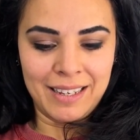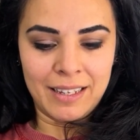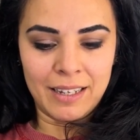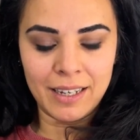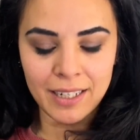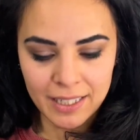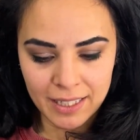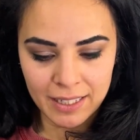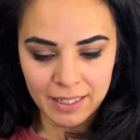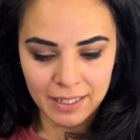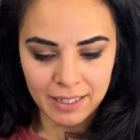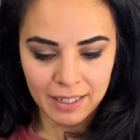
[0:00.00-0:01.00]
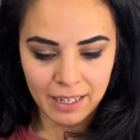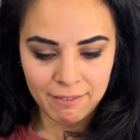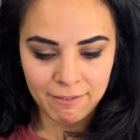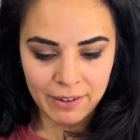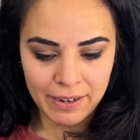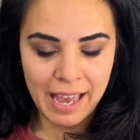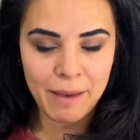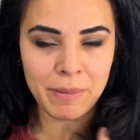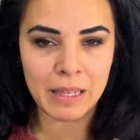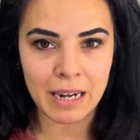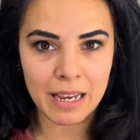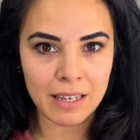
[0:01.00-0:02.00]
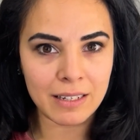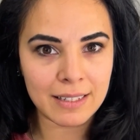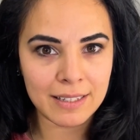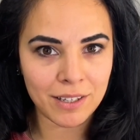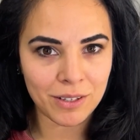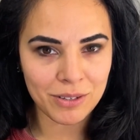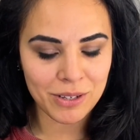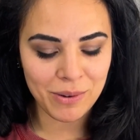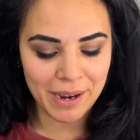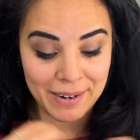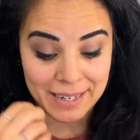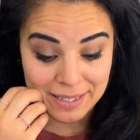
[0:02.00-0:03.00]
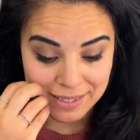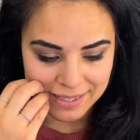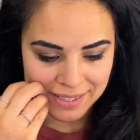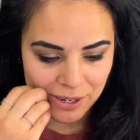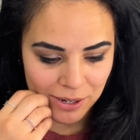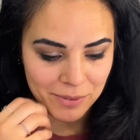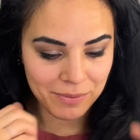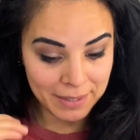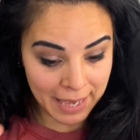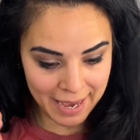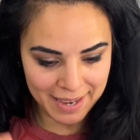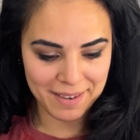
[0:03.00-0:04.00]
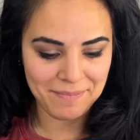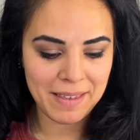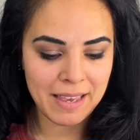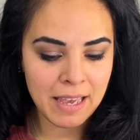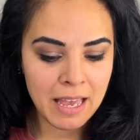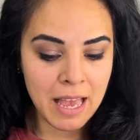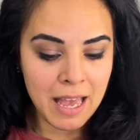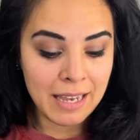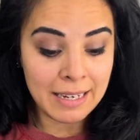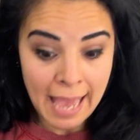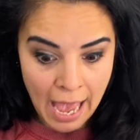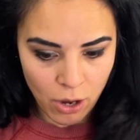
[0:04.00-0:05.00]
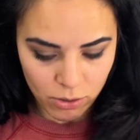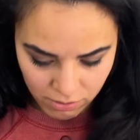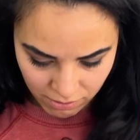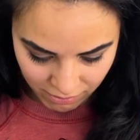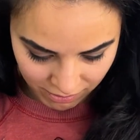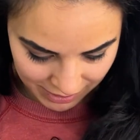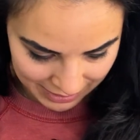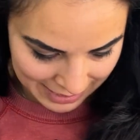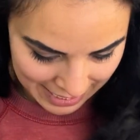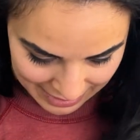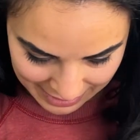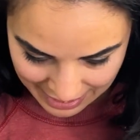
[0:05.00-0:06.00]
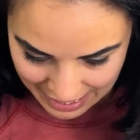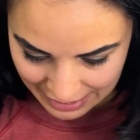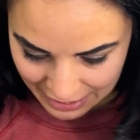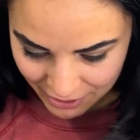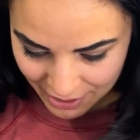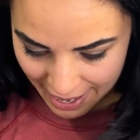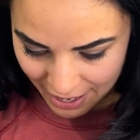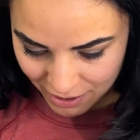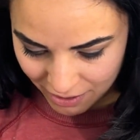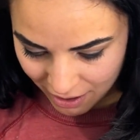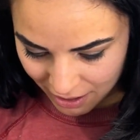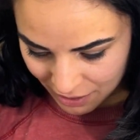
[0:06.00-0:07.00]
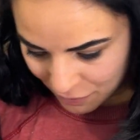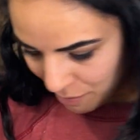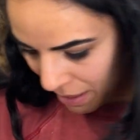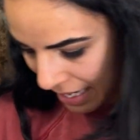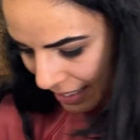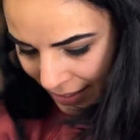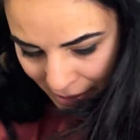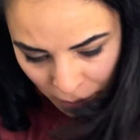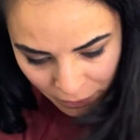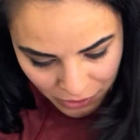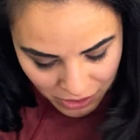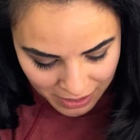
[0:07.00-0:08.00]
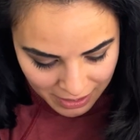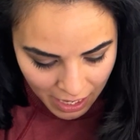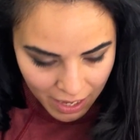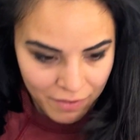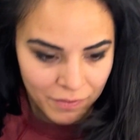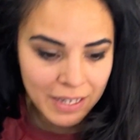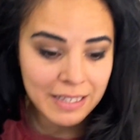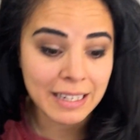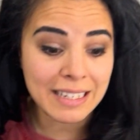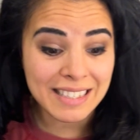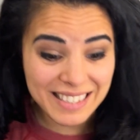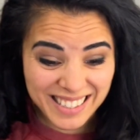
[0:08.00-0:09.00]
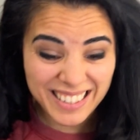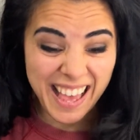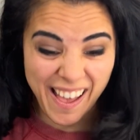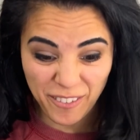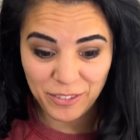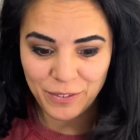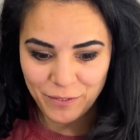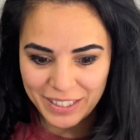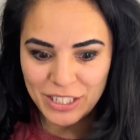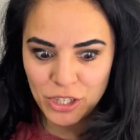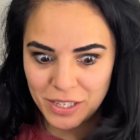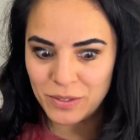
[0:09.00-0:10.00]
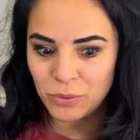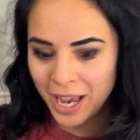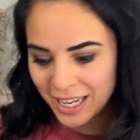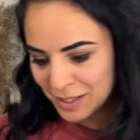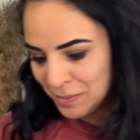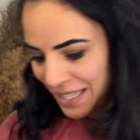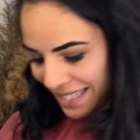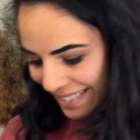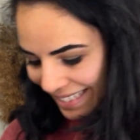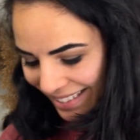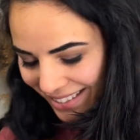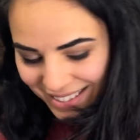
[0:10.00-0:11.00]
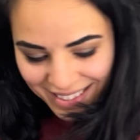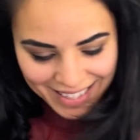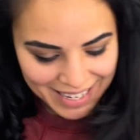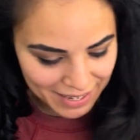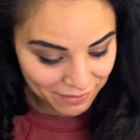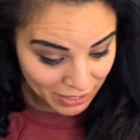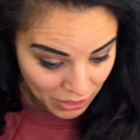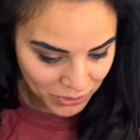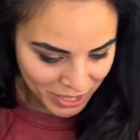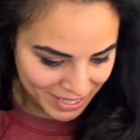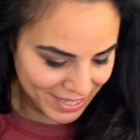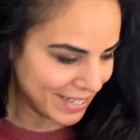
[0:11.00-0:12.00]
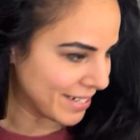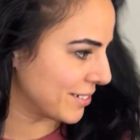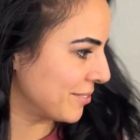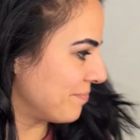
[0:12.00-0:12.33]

I'm very happy that I can continue to wear it. So yay. Now let's clear out all of my silver stuff because I still have to finish these wax pieces. Like, I've got work to do.